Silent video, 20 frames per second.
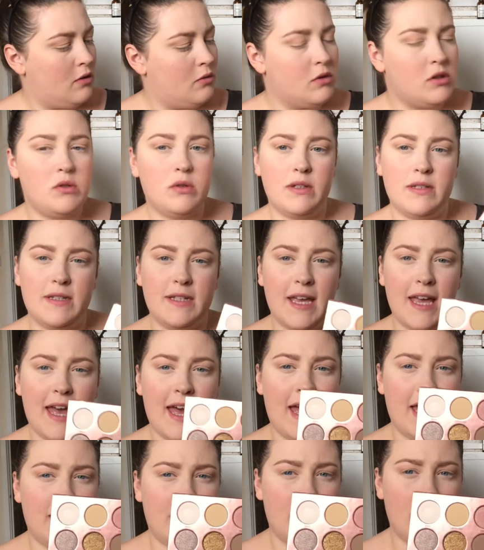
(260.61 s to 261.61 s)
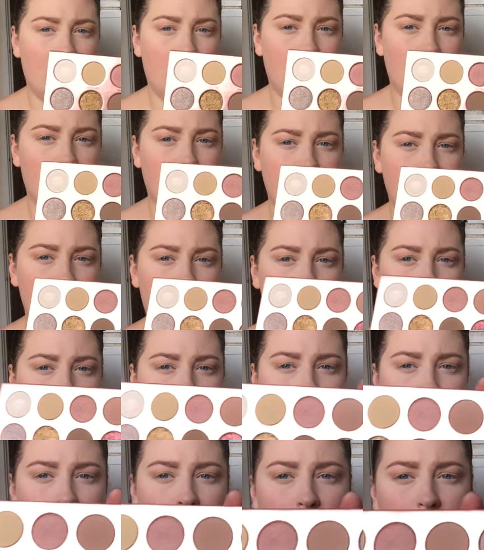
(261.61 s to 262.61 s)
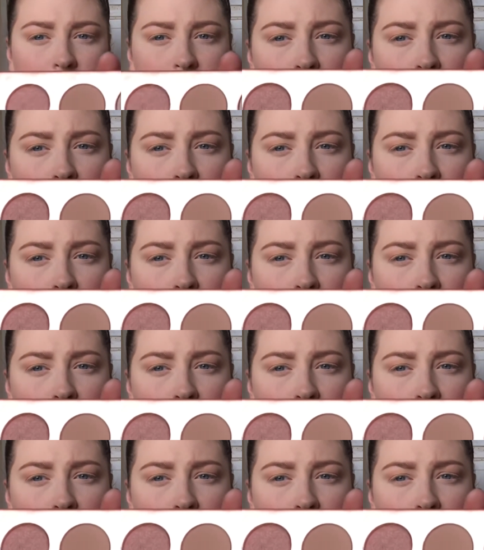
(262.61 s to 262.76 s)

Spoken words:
which once again looks a lot